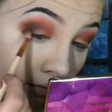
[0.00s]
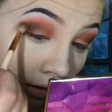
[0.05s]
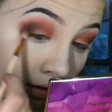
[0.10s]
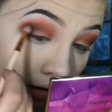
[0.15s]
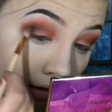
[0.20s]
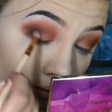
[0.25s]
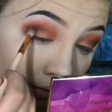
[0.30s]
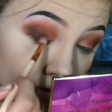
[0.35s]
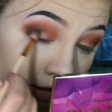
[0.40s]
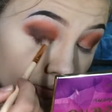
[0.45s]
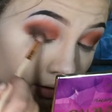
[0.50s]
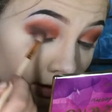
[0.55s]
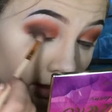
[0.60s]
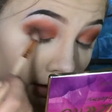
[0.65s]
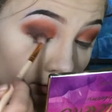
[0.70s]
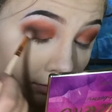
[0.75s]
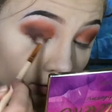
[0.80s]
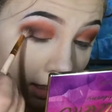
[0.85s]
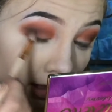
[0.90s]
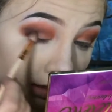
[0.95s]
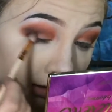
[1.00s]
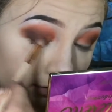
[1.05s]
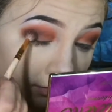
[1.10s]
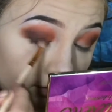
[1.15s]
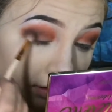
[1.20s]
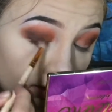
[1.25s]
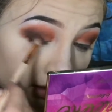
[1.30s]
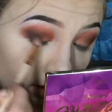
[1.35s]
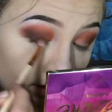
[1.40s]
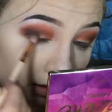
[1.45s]
And we're just putting that right in the
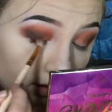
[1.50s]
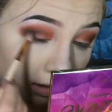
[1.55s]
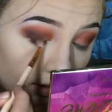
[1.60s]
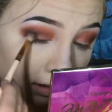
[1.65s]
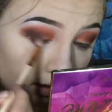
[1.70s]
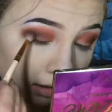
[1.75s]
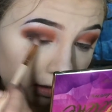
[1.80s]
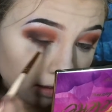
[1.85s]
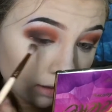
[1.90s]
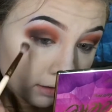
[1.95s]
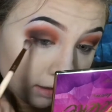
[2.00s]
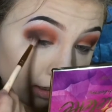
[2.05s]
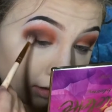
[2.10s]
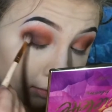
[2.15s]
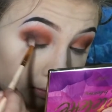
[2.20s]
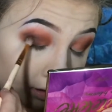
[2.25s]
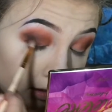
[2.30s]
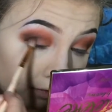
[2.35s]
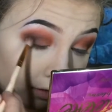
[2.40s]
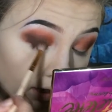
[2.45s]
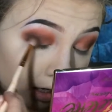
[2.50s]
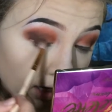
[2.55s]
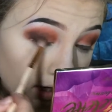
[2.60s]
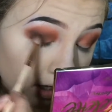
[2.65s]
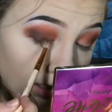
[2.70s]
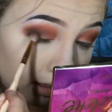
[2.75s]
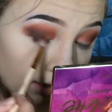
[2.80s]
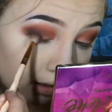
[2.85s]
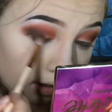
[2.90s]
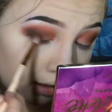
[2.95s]
V on the outer part of our
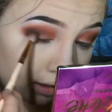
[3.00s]
eye.